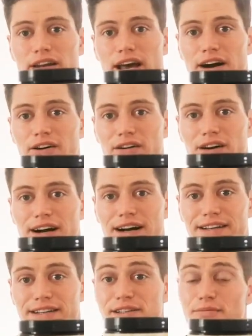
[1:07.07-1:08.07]
Now
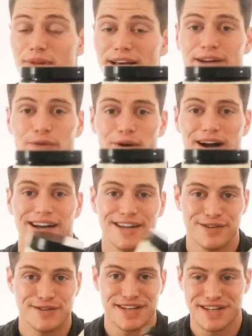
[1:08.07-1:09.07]
I'll explain why I
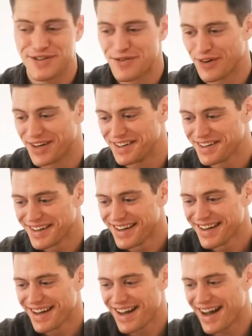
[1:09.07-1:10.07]
use each one,
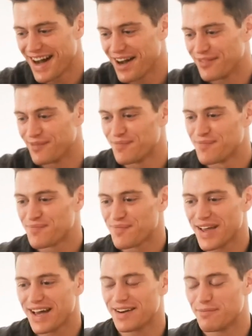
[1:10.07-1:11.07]

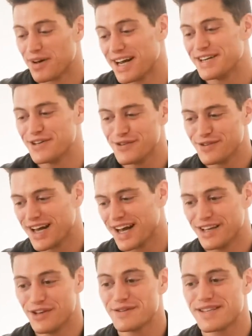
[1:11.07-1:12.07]
but I
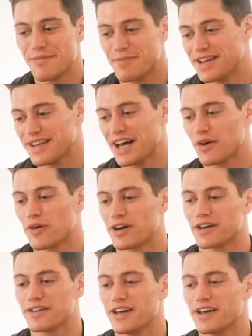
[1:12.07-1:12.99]
use them in that order.